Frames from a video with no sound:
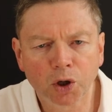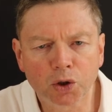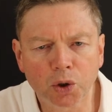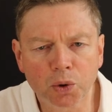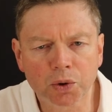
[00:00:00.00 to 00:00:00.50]

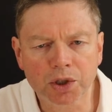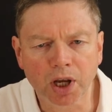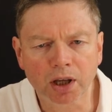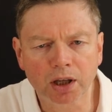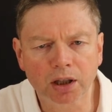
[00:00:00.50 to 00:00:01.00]
to
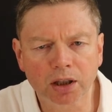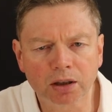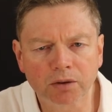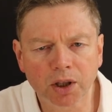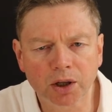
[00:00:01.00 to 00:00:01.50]

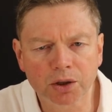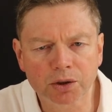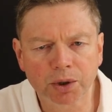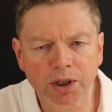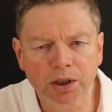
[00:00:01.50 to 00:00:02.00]
save the
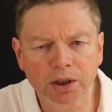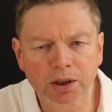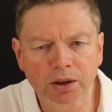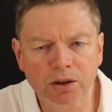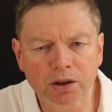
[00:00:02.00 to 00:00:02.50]

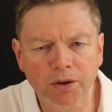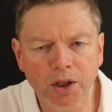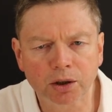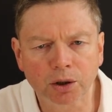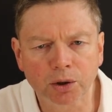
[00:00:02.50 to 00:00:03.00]
sweetness of
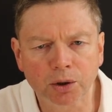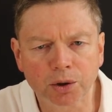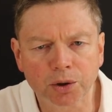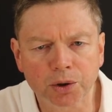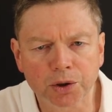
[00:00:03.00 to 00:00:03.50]
the
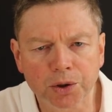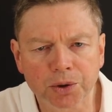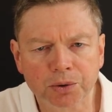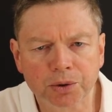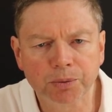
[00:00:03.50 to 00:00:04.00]

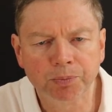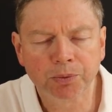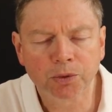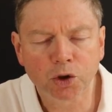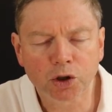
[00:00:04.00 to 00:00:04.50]
Lord,
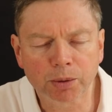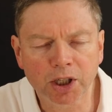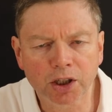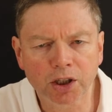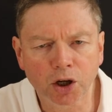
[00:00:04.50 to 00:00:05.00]
to
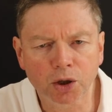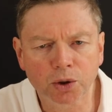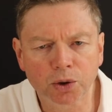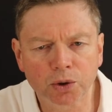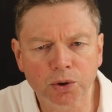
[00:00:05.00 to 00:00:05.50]

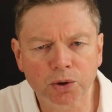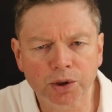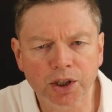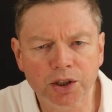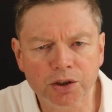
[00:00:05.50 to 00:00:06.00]

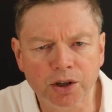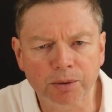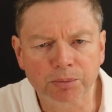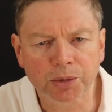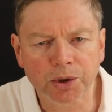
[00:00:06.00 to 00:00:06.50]
behold his
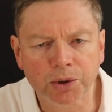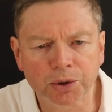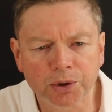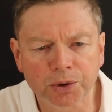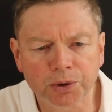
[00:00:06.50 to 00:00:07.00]

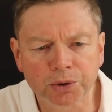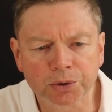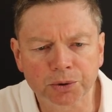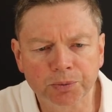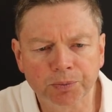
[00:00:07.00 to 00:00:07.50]

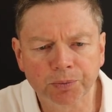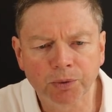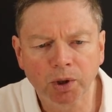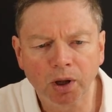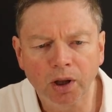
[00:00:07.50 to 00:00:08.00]
temple.
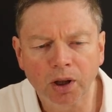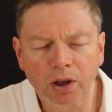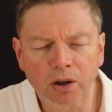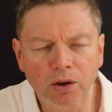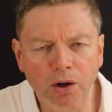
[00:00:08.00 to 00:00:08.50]

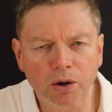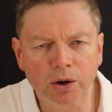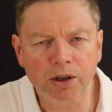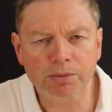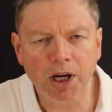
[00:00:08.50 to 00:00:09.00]
The
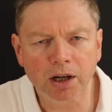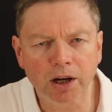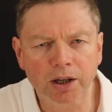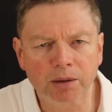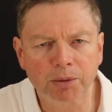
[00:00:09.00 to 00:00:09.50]
Lord is my
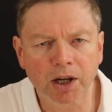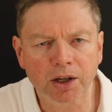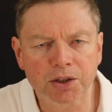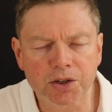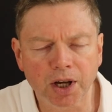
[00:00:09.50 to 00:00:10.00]
light and
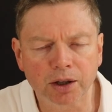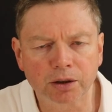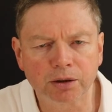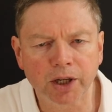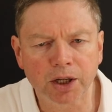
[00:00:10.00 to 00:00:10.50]
my
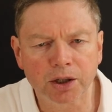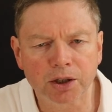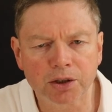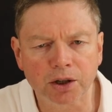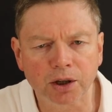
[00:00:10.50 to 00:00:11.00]

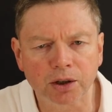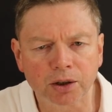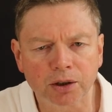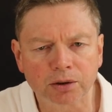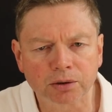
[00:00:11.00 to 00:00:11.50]

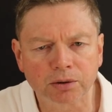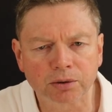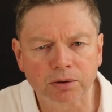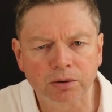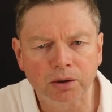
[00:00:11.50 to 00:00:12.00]

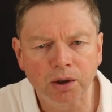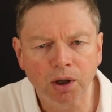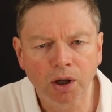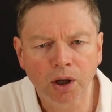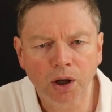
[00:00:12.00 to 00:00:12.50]
salvation.
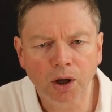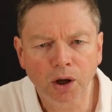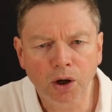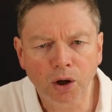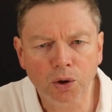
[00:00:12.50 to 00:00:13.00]

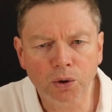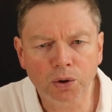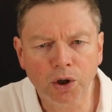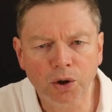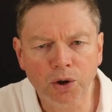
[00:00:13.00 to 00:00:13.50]
O
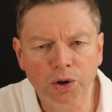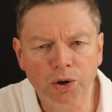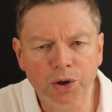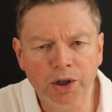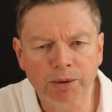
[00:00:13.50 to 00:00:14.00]

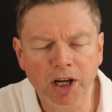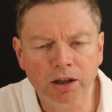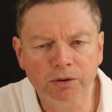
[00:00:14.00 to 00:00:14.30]
Lord, hear my